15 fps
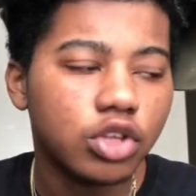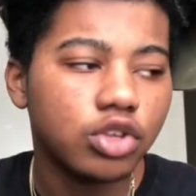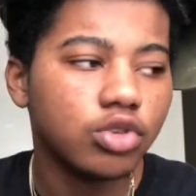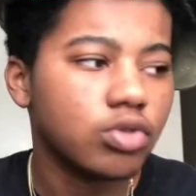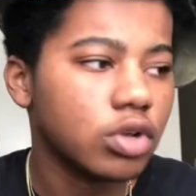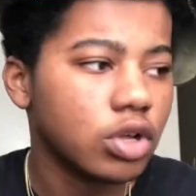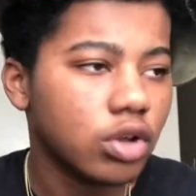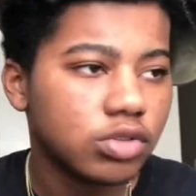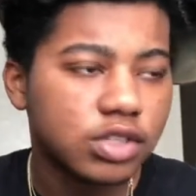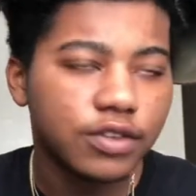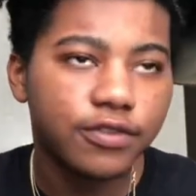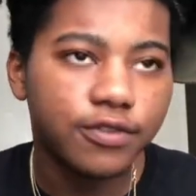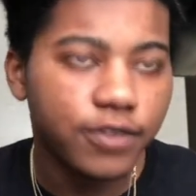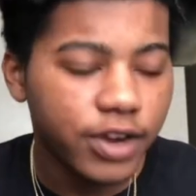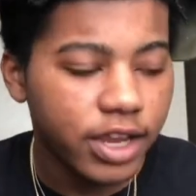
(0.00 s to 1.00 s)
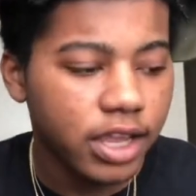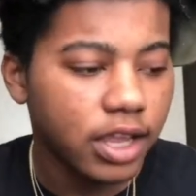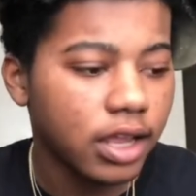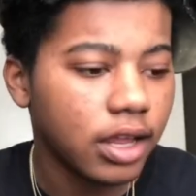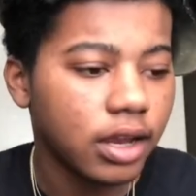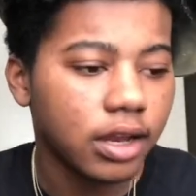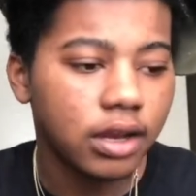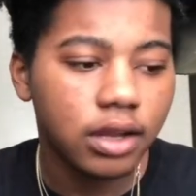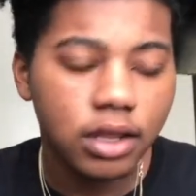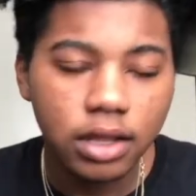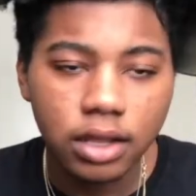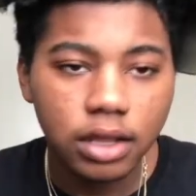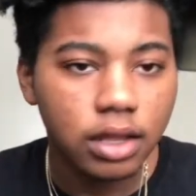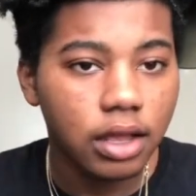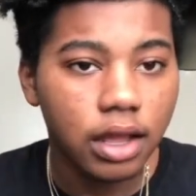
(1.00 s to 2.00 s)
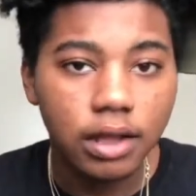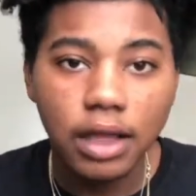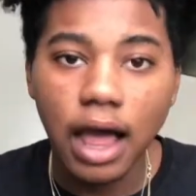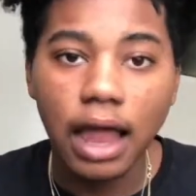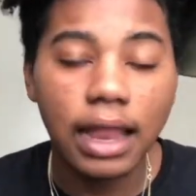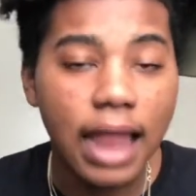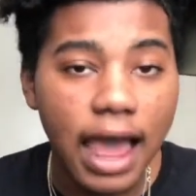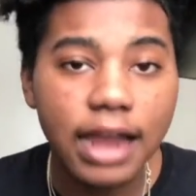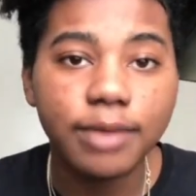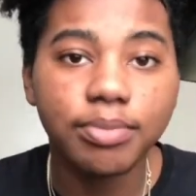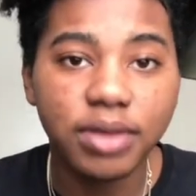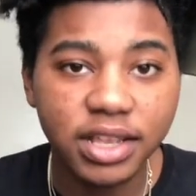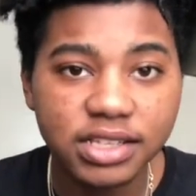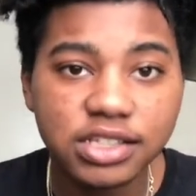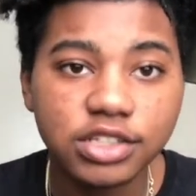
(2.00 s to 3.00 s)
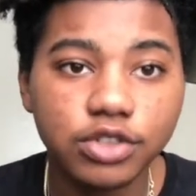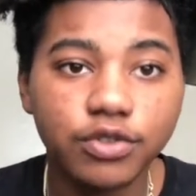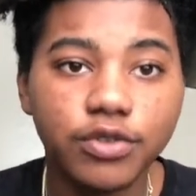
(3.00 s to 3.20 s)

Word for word: You can go to freaking a lot of places.